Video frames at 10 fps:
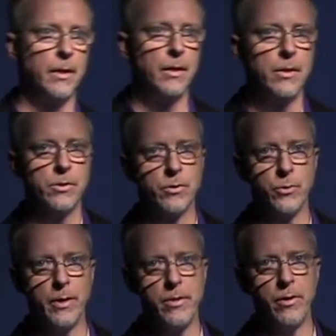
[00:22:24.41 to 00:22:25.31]
So in
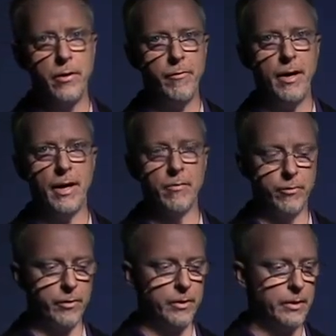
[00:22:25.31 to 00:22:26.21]

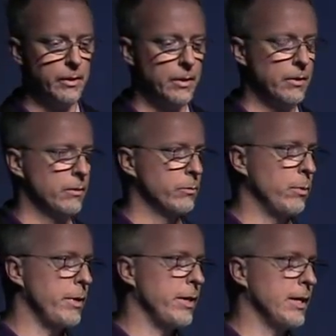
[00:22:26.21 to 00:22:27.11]
2035, will
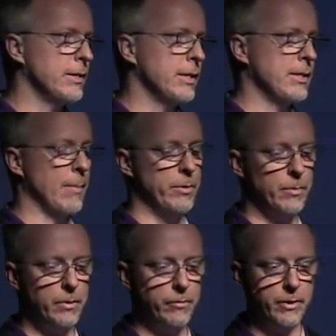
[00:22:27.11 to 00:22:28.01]
we think it's
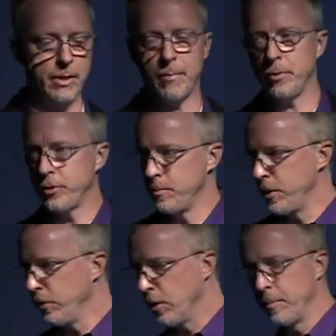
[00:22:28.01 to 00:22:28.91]
acceptable, for example, to
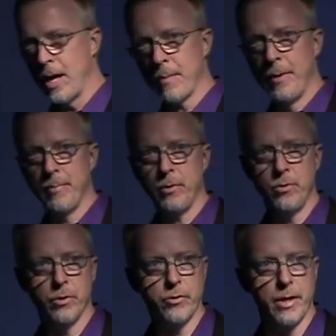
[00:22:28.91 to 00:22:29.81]
mute or block people
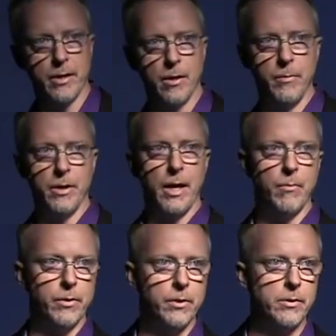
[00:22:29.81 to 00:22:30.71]
who are trying to communicate
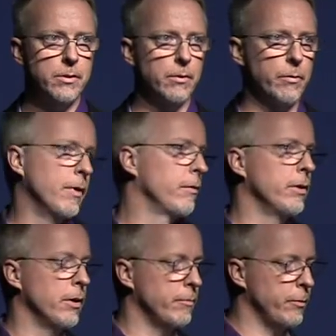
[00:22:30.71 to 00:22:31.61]
with us that we've never
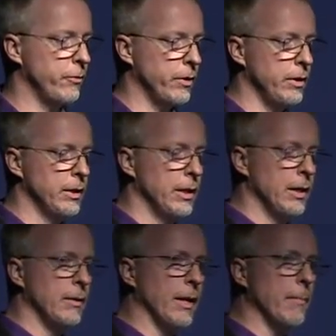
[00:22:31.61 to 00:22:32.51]
heard of before?
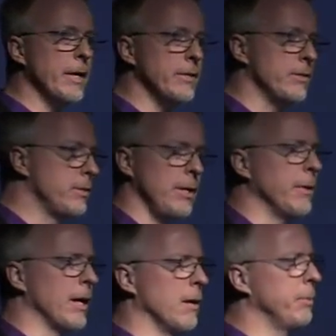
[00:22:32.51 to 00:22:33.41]
And that might seem
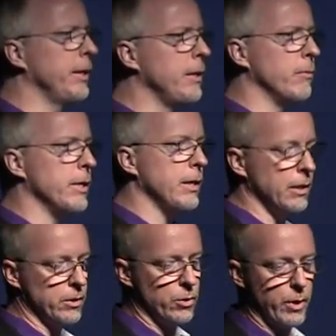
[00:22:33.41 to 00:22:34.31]
like a completely
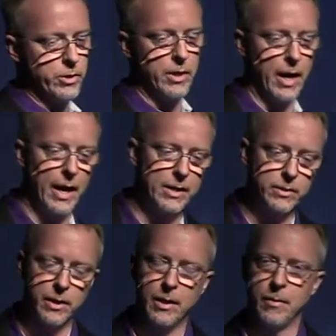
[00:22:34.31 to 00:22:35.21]
ridiculous question to ask,
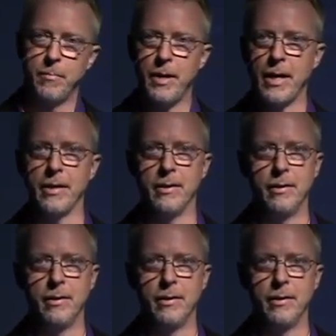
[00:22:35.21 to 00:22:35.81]
but